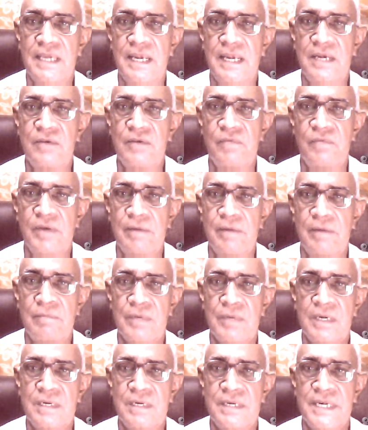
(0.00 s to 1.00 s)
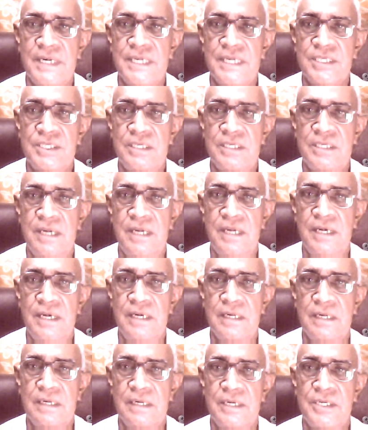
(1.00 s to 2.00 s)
and from contraction and